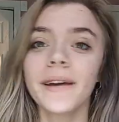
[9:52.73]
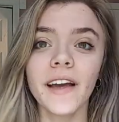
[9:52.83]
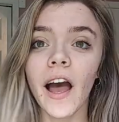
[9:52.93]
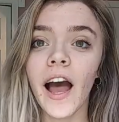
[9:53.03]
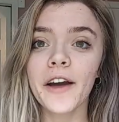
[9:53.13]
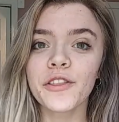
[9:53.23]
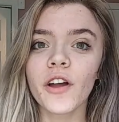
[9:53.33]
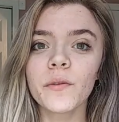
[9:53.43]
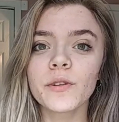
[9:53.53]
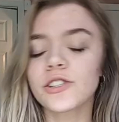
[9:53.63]
But yeah, I
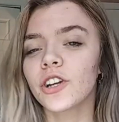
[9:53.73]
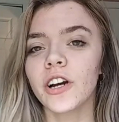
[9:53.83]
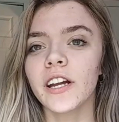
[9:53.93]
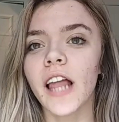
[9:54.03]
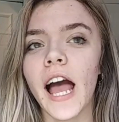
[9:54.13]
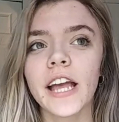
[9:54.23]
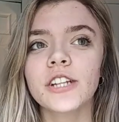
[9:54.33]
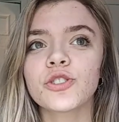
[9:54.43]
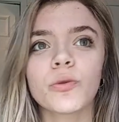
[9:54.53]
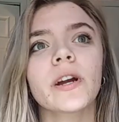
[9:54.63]
thought it was good. I
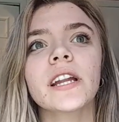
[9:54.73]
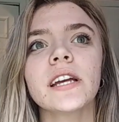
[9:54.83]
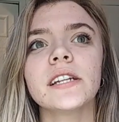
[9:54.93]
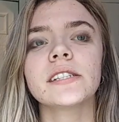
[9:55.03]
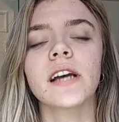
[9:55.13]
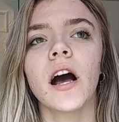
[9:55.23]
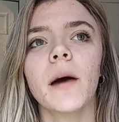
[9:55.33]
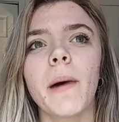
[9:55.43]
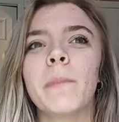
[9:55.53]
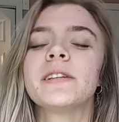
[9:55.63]
enjoyed it.
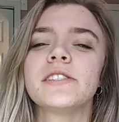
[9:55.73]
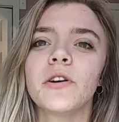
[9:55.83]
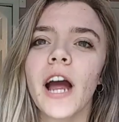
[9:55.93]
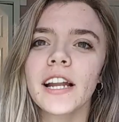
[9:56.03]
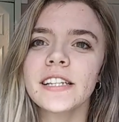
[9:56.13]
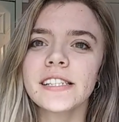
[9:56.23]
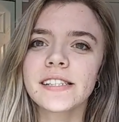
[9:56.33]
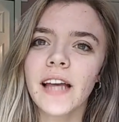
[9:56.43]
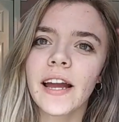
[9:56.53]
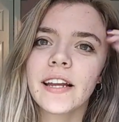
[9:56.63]
Um, I'm still kind of
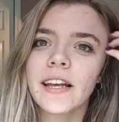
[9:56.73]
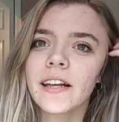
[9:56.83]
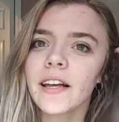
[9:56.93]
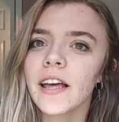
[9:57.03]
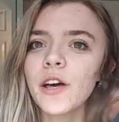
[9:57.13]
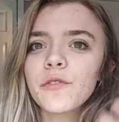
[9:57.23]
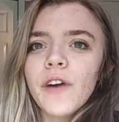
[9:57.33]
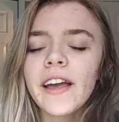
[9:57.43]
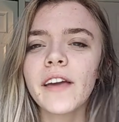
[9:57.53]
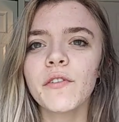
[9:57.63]
deciding if,
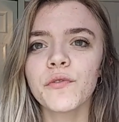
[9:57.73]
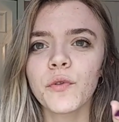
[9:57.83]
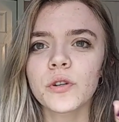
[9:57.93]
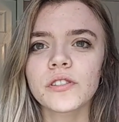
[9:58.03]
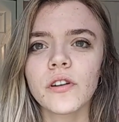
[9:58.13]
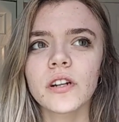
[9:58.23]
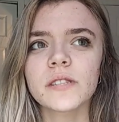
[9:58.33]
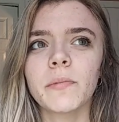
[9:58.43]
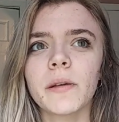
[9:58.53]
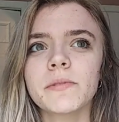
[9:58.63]
I gave it four
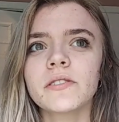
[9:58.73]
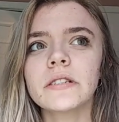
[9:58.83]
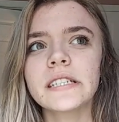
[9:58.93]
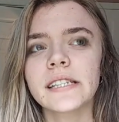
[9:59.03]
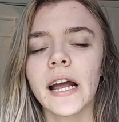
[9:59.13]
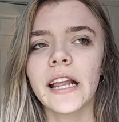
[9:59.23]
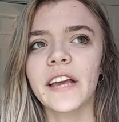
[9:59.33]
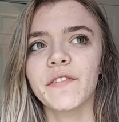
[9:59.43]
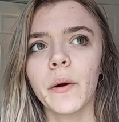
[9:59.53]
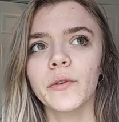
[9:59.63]
stars, but I'm still deciding
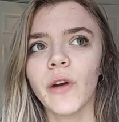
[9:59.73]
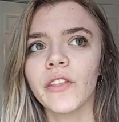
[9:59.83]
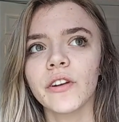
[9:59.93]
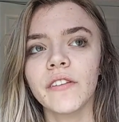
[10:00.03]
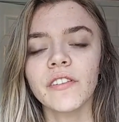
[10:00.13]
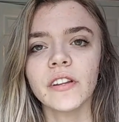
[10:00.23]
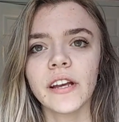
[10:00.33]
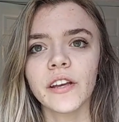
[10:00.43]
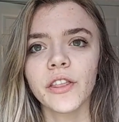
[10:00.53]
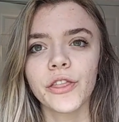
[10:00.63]
if I would rather give it
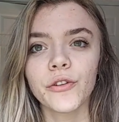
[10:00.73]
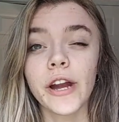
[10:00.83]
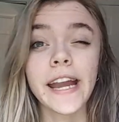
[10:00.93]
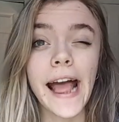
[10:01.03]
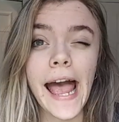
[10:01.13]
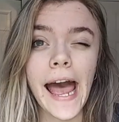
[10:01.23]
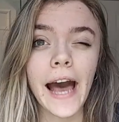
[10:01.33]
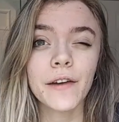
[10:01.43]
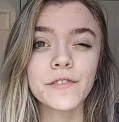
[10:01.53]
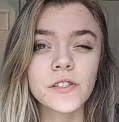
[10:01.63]
like three and a
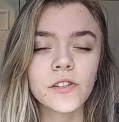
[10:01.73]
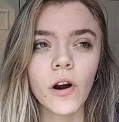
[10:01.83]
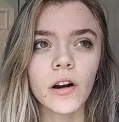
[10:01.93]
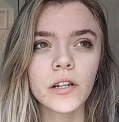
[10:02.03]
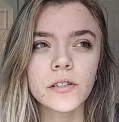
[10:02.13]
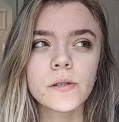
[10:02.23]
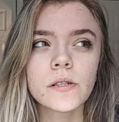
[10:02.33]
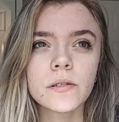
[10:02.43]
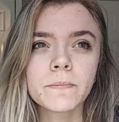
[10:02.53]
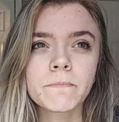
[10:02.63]
half stars.